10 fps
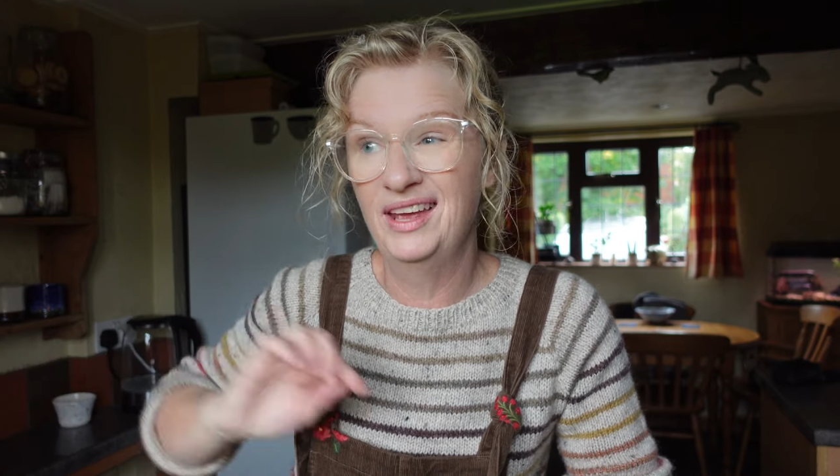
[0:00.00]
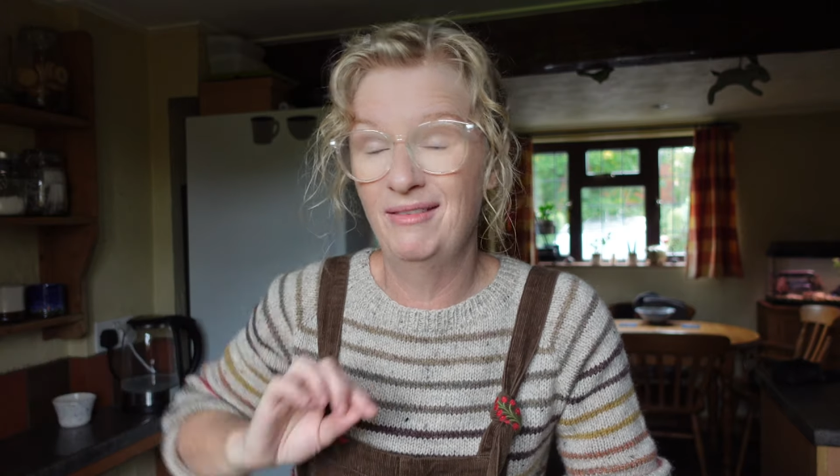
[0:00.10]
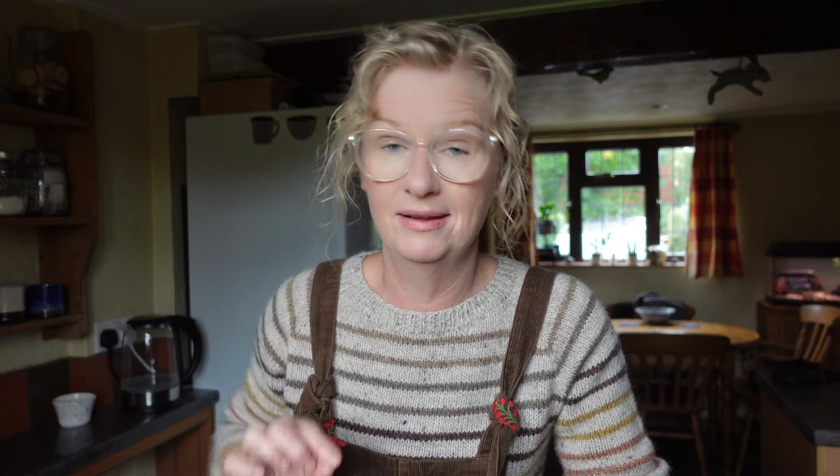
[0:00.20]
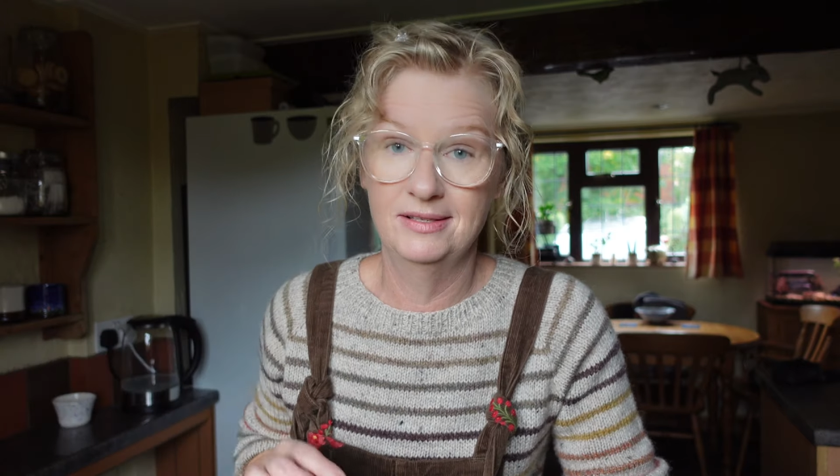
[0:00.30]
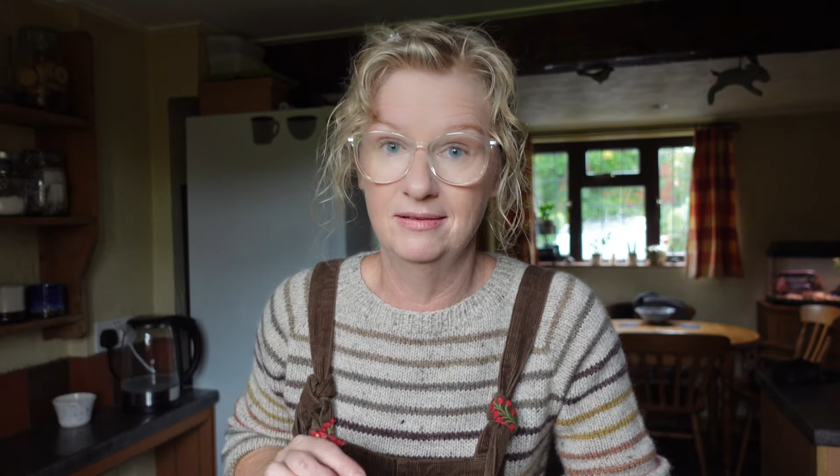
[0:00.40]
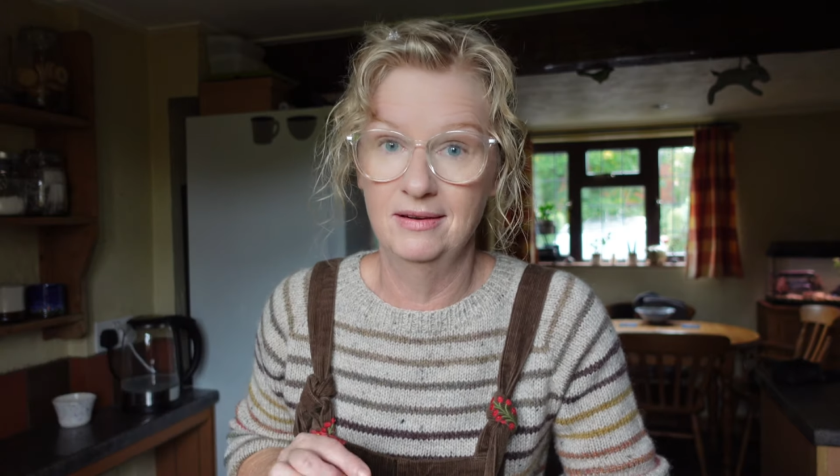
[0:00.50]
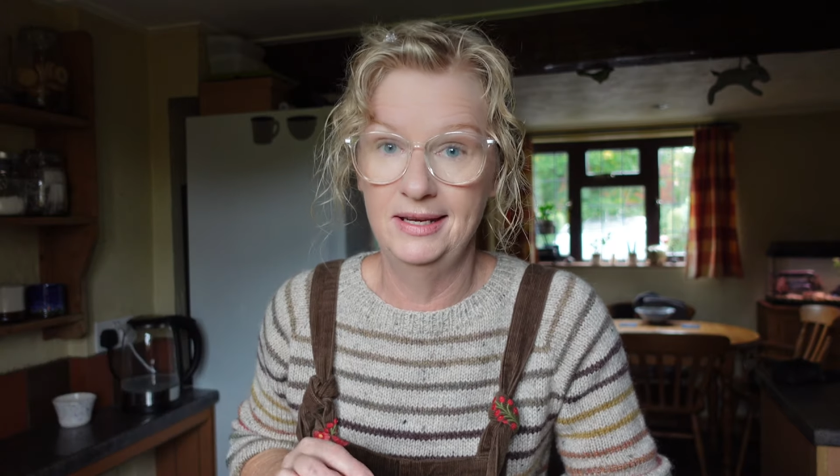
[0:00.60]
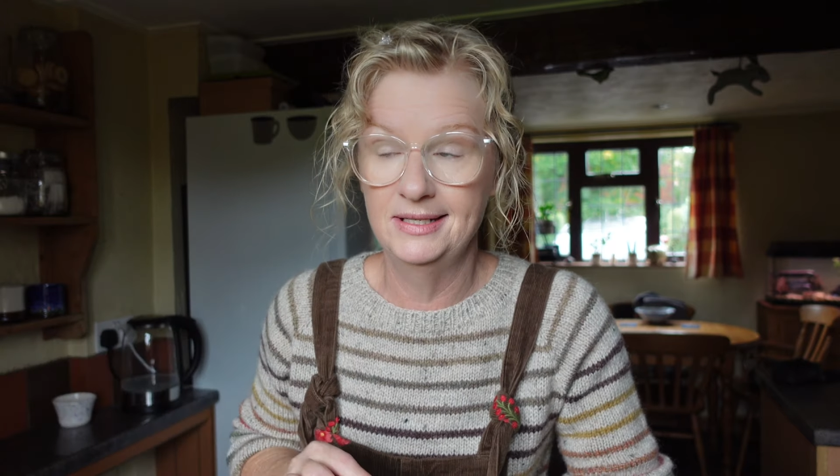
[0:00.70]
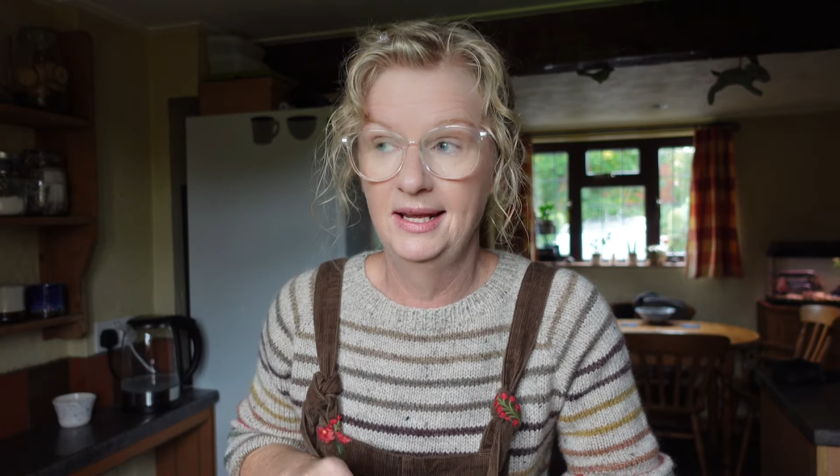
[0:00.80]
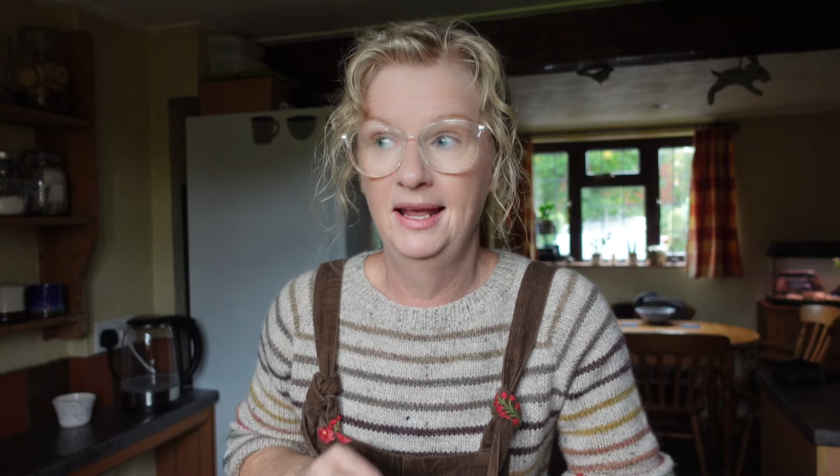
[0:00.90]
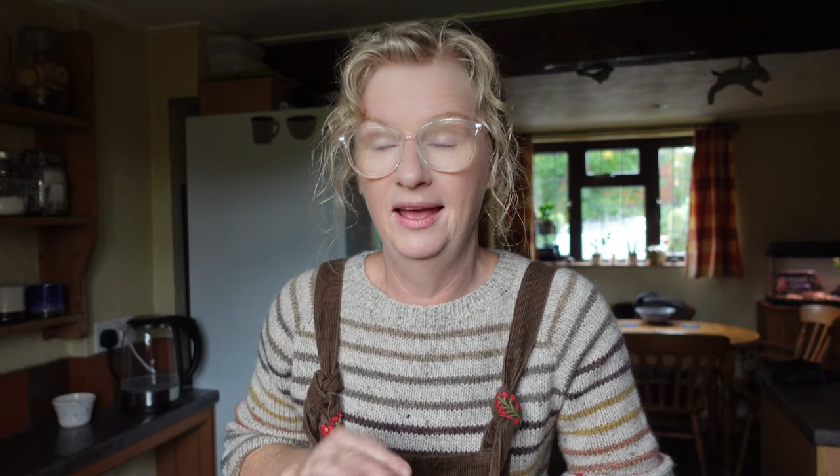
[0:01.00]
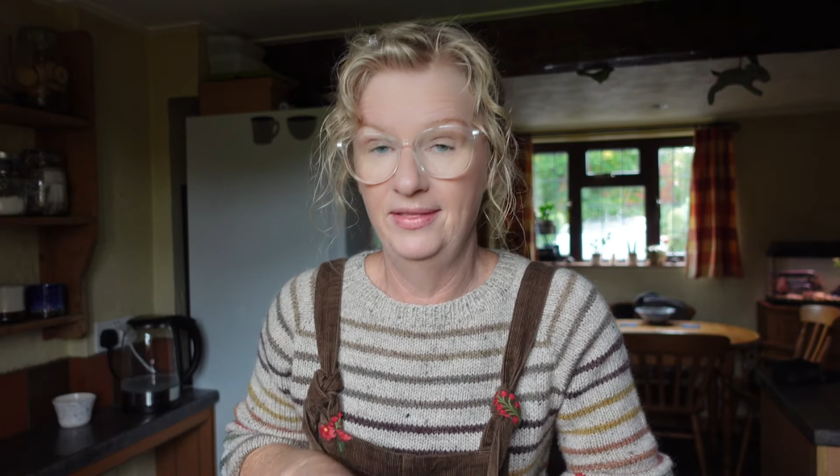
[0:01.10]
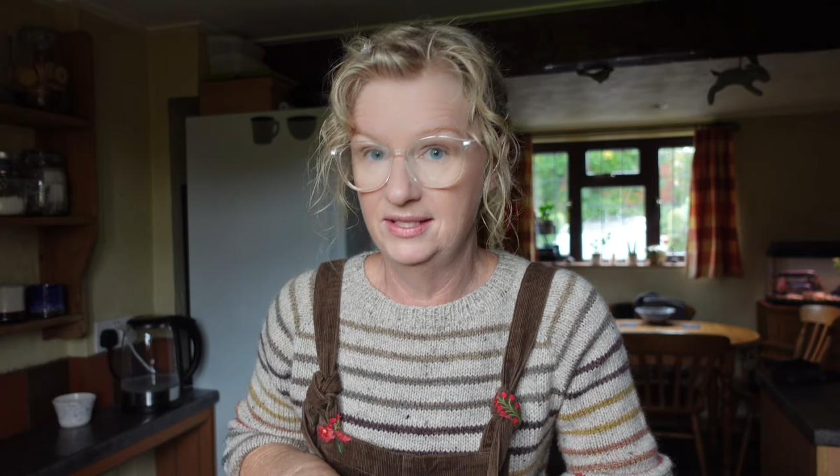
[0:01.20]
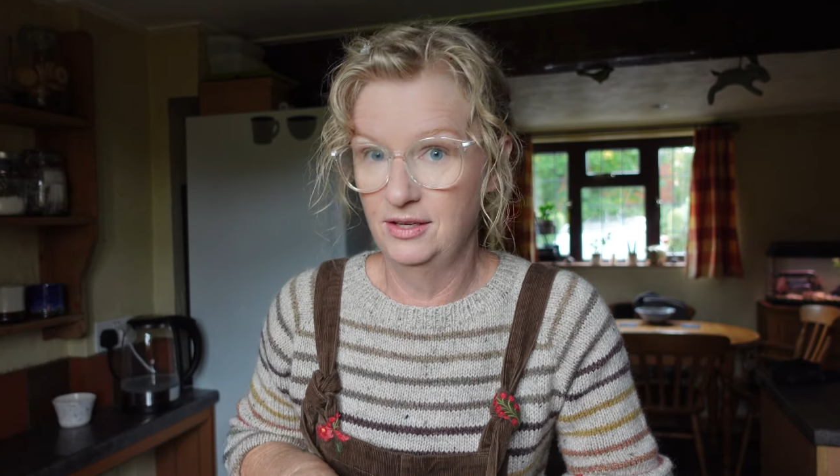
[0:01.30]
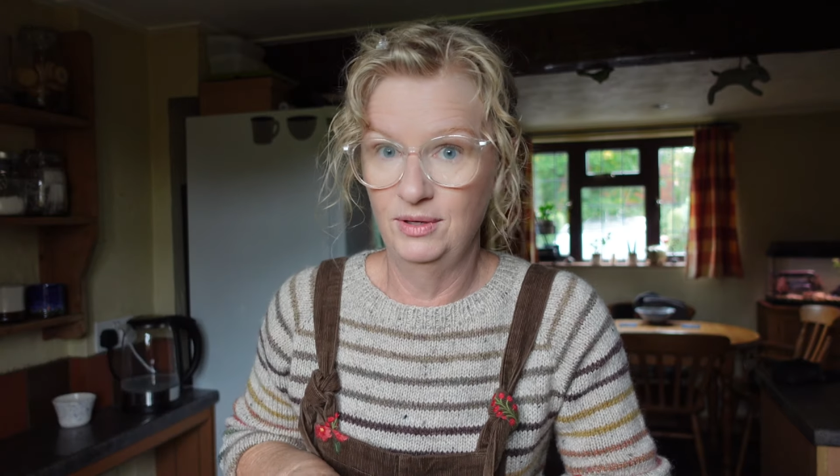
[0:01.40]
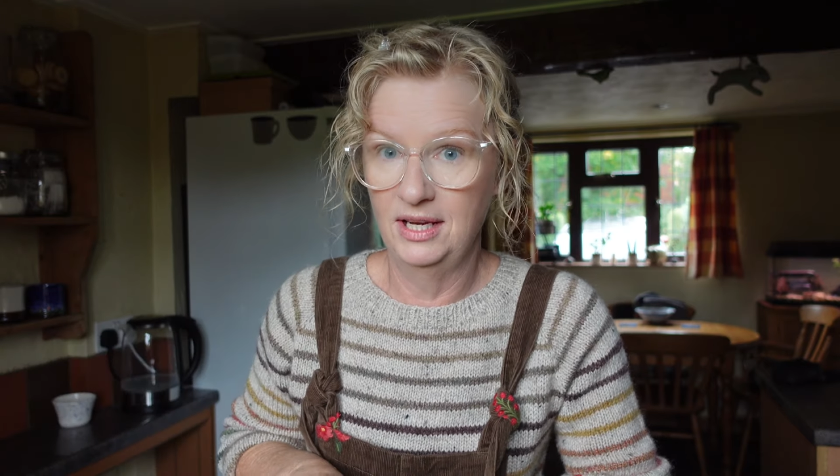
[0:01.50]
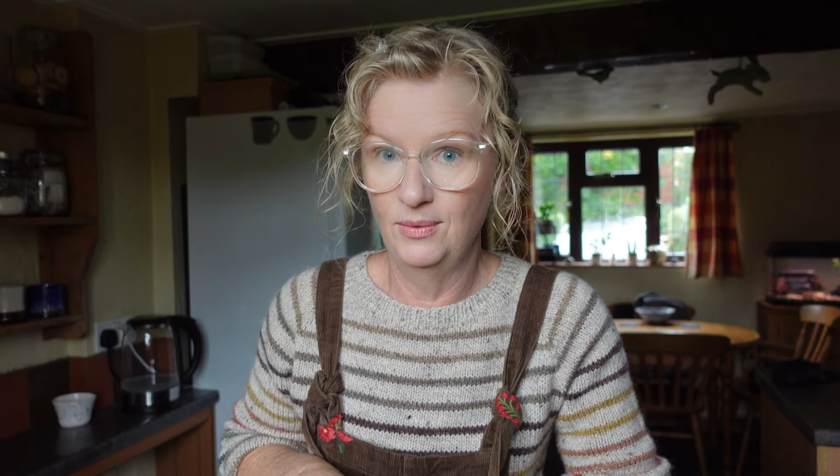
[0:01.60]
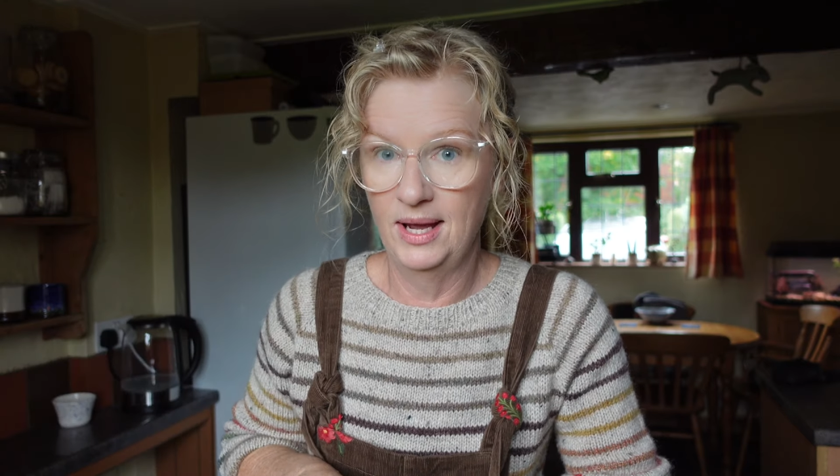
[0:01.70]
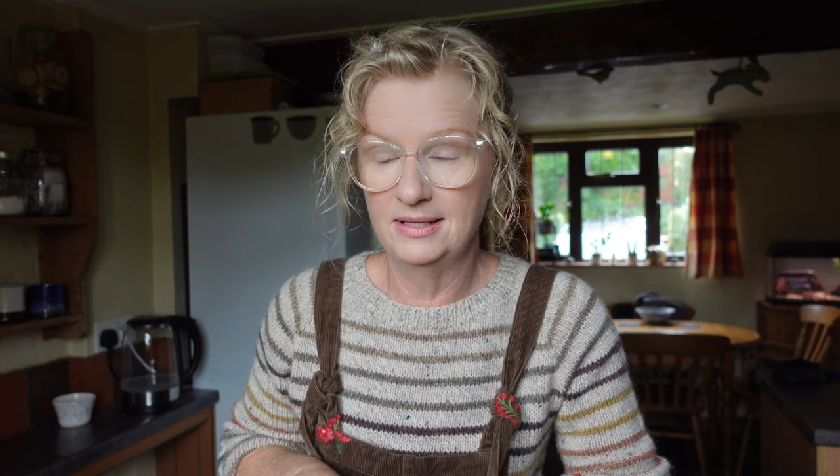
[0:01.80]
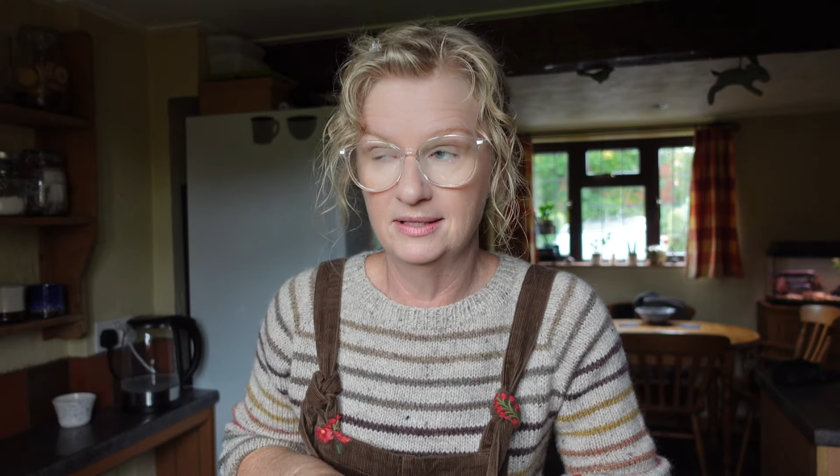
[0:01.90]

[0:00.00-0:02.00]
They're outside and they're soaking wet,